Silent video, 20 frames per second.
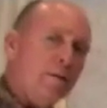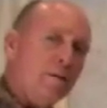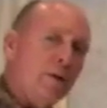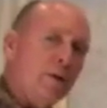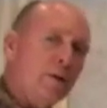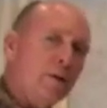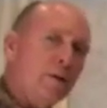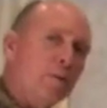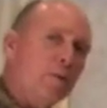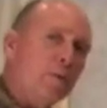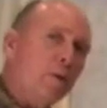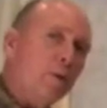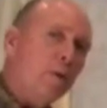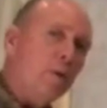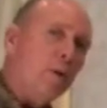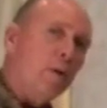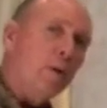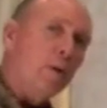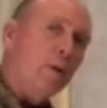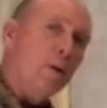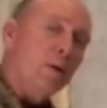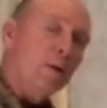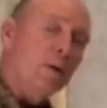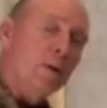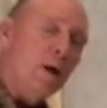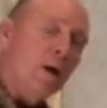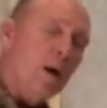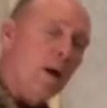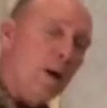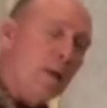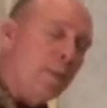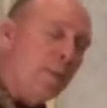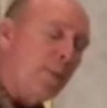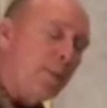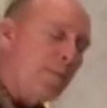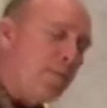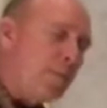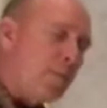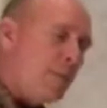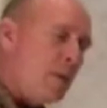of vegetable oil on top,
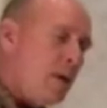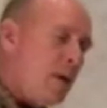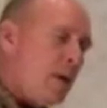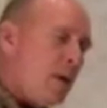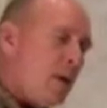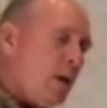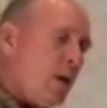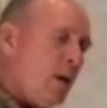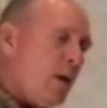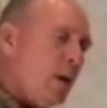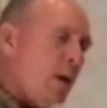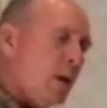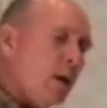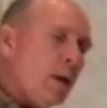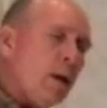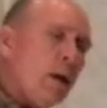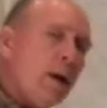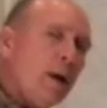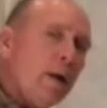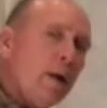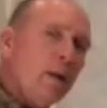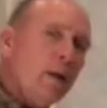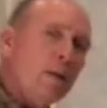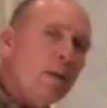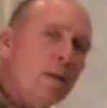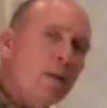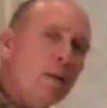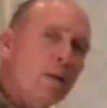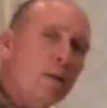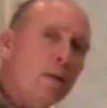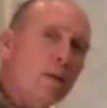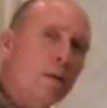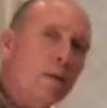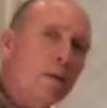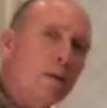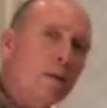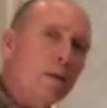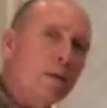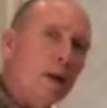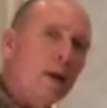and I let it
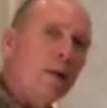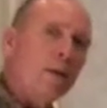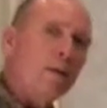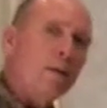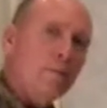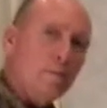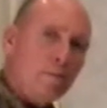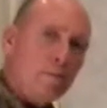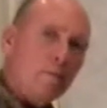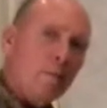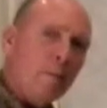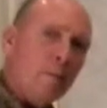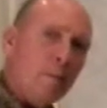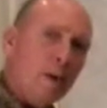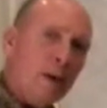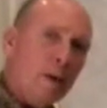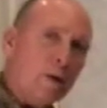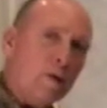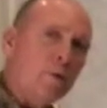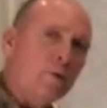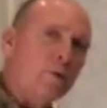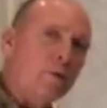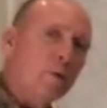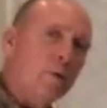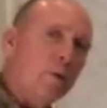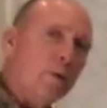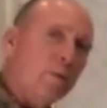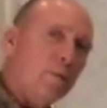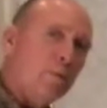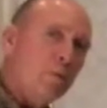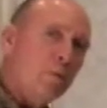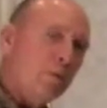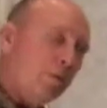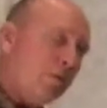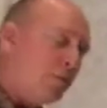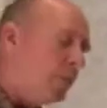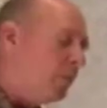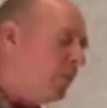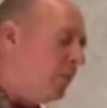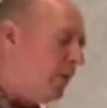settle for about 24
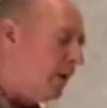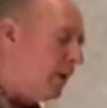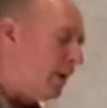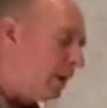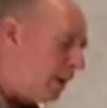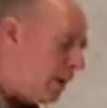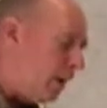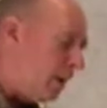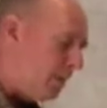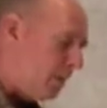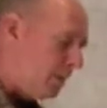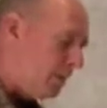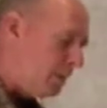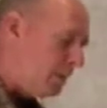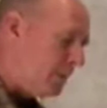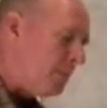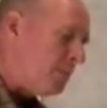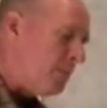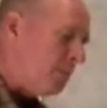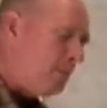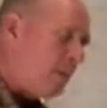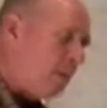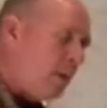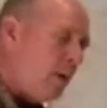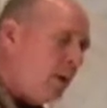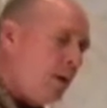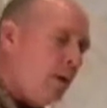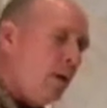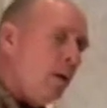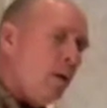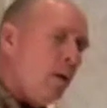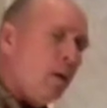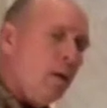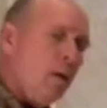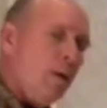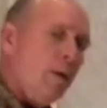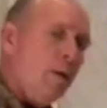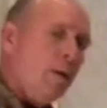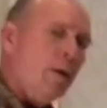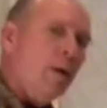to 48 hours.
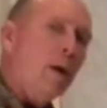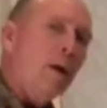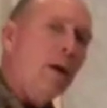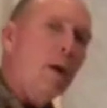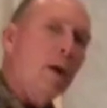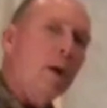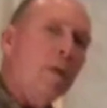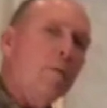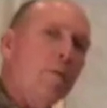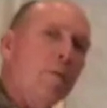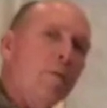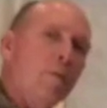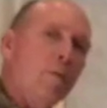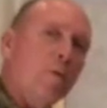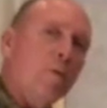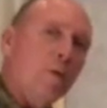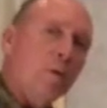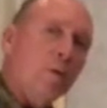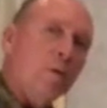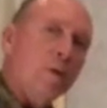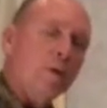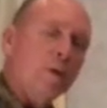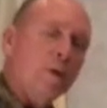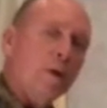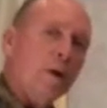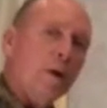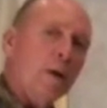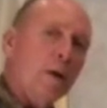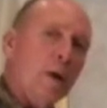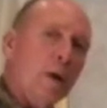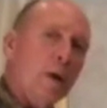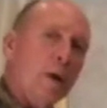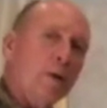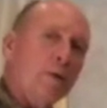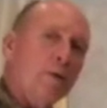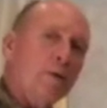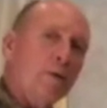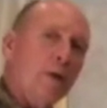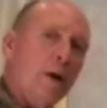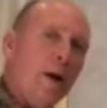And then before using it, I
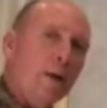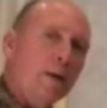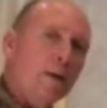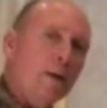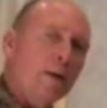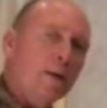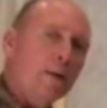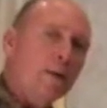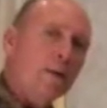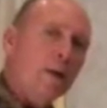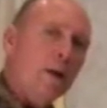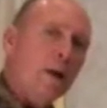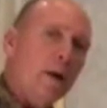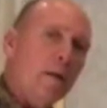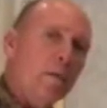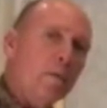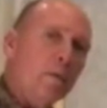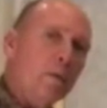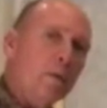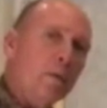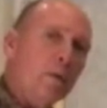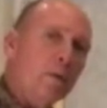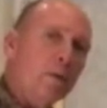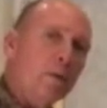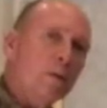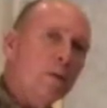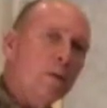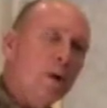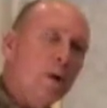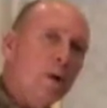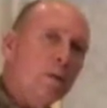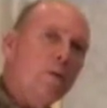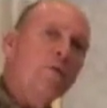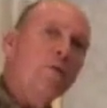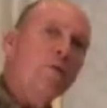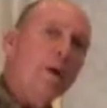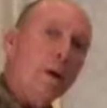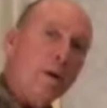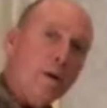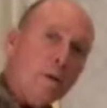extracted a sample. I
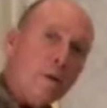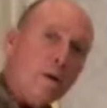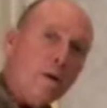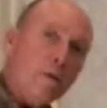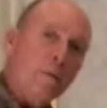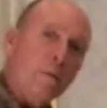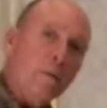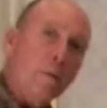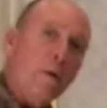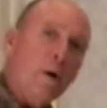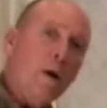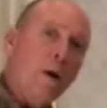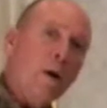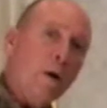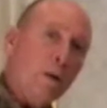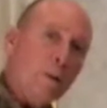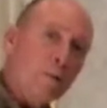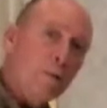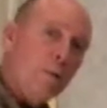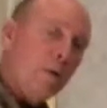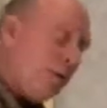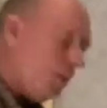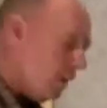drained off the bottom